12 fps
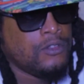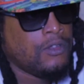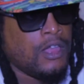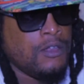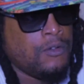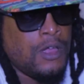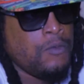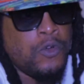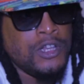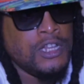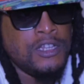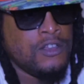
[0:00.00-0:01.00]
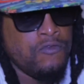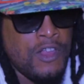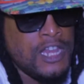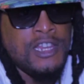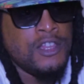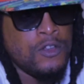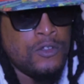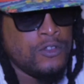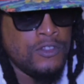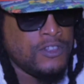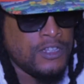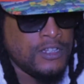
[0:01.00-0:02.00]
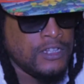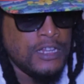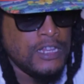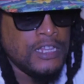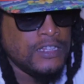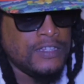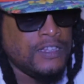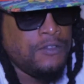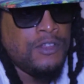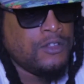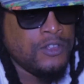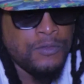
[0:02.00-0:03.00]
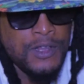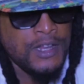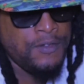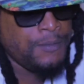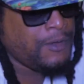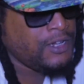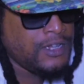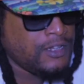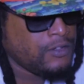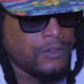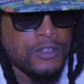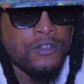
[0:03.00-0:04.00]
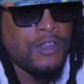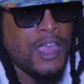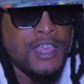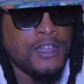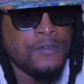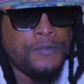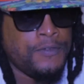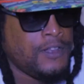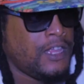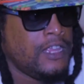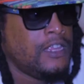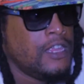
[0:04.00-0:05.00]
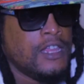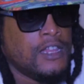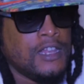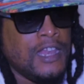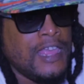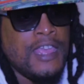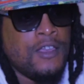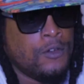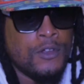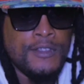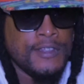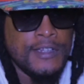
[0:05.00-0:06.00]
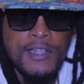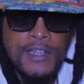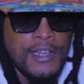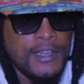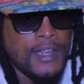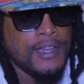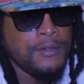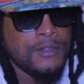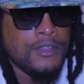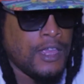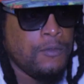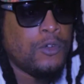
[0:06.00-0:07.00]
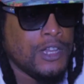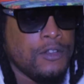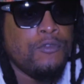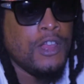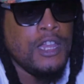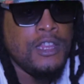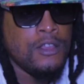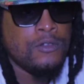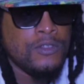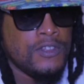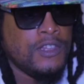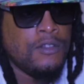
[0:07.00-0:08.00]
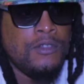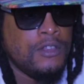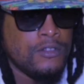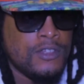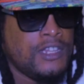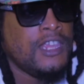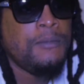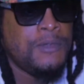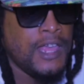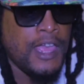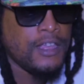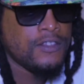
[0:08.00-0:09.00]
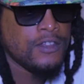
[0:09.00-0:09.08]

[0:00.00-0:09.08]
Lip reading: I wanted radios and stereos when everybody else was crying for like Legos and things like that. I wanted radios, stereos, tape decks,